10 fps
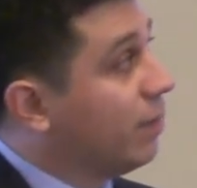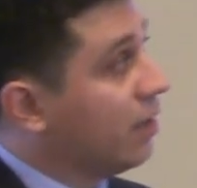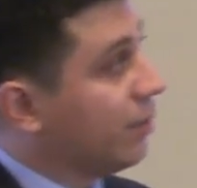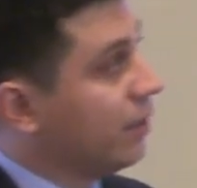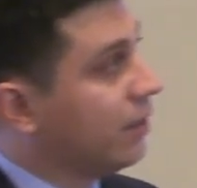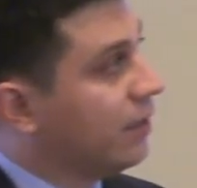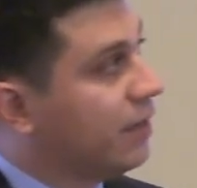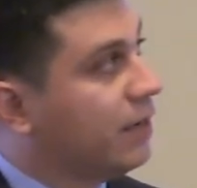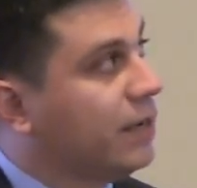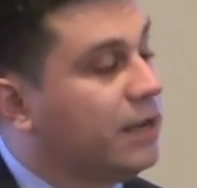impairment,
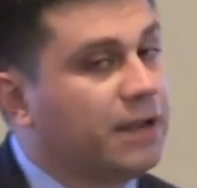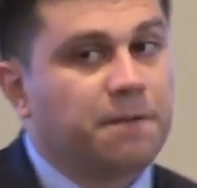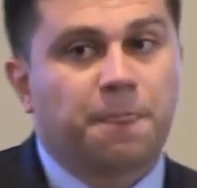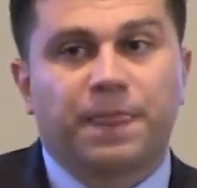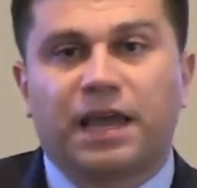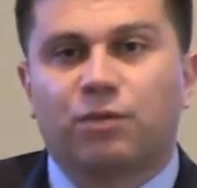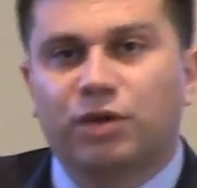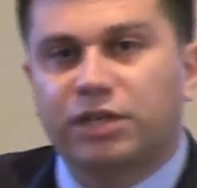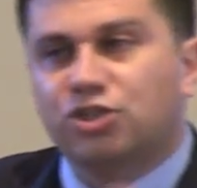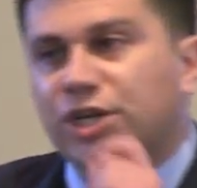and
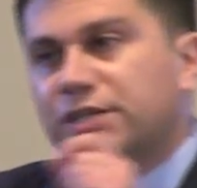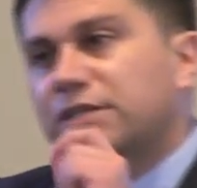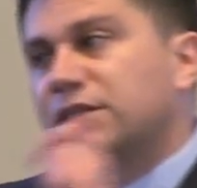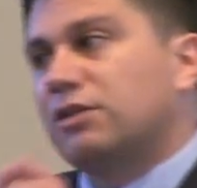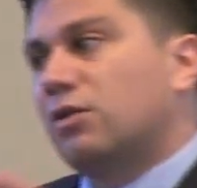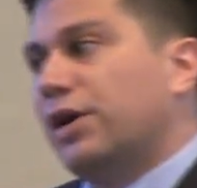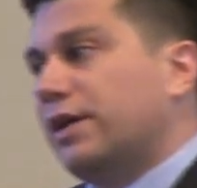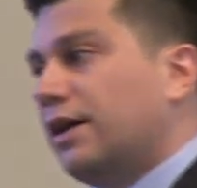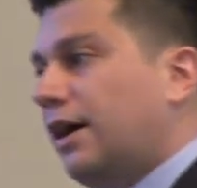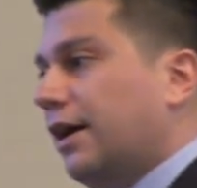really just zero
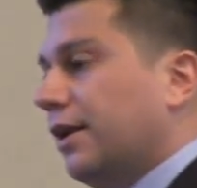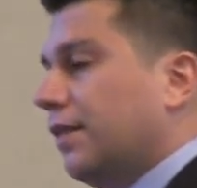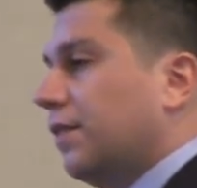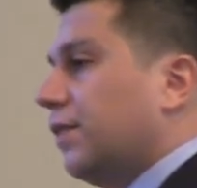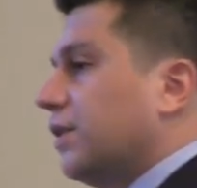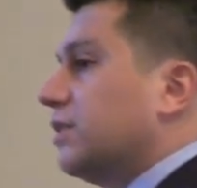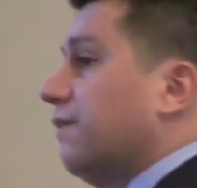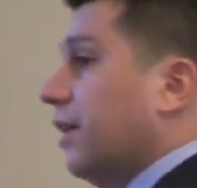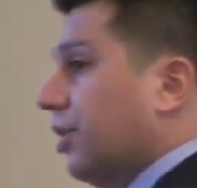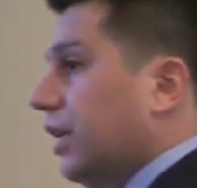in on the
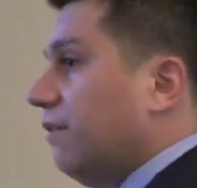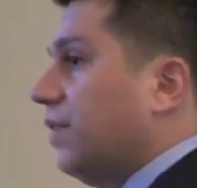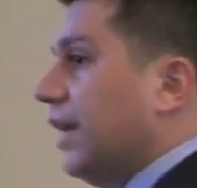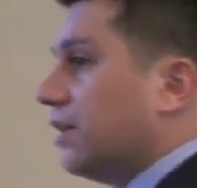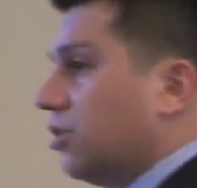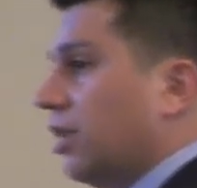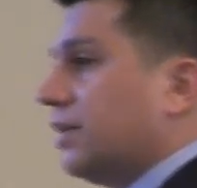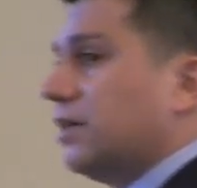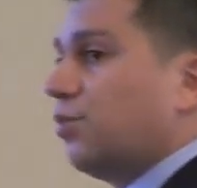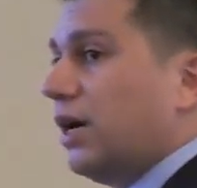severity of the
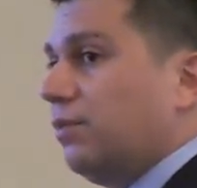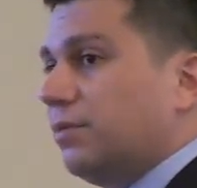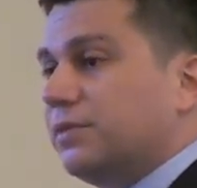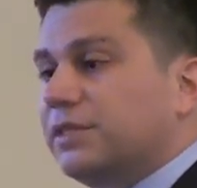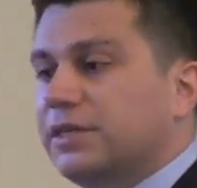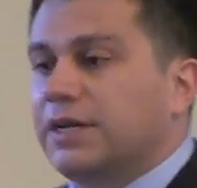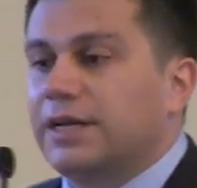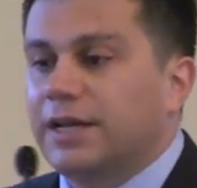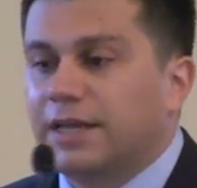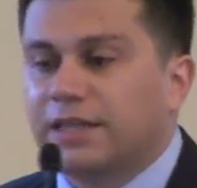externalizing problems,
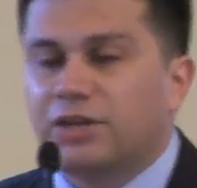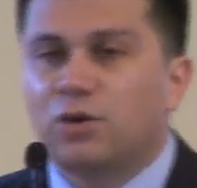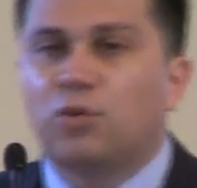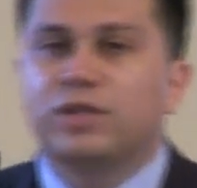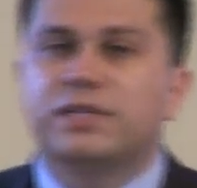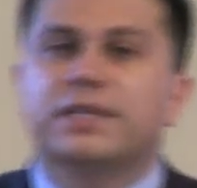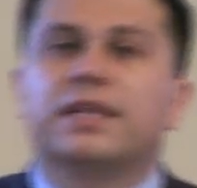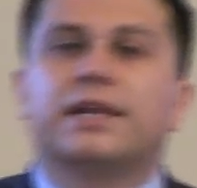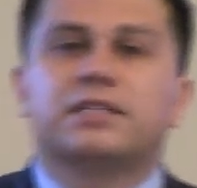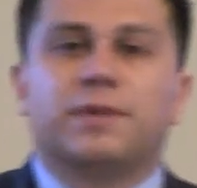that you only see
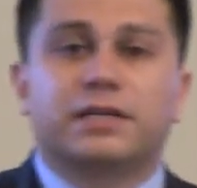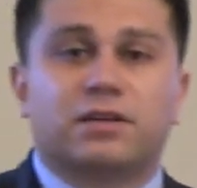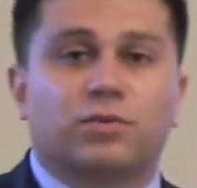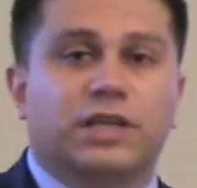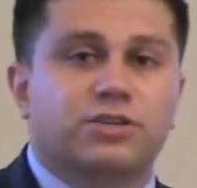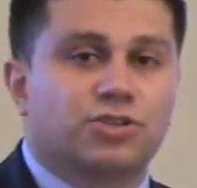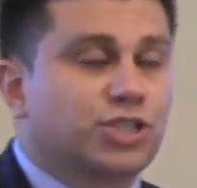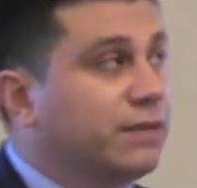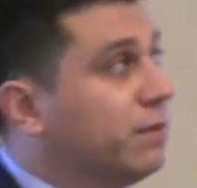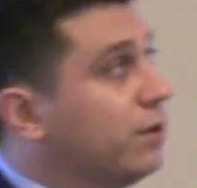that expected
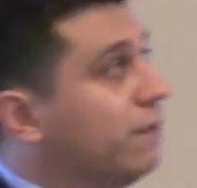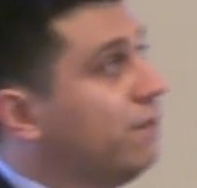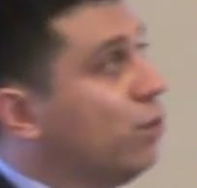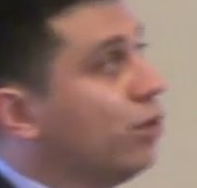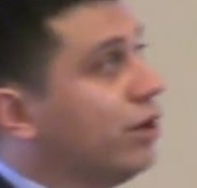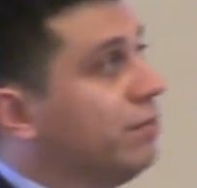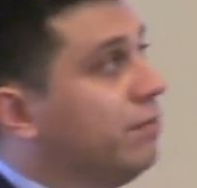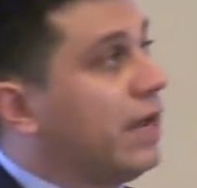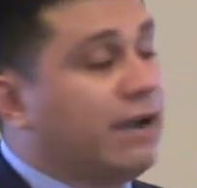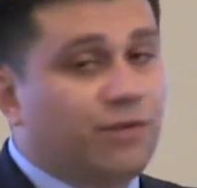relationship for
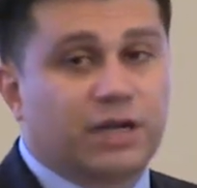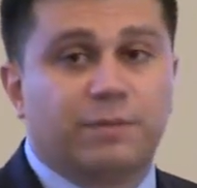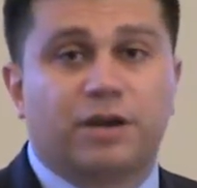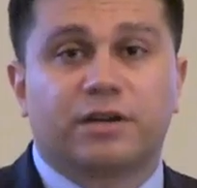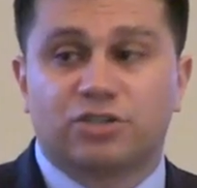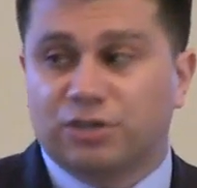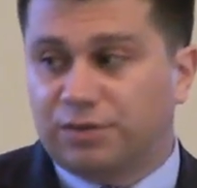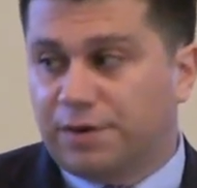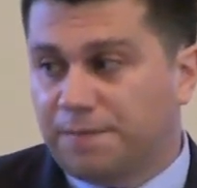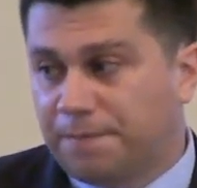African-American
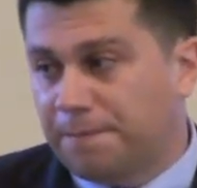children.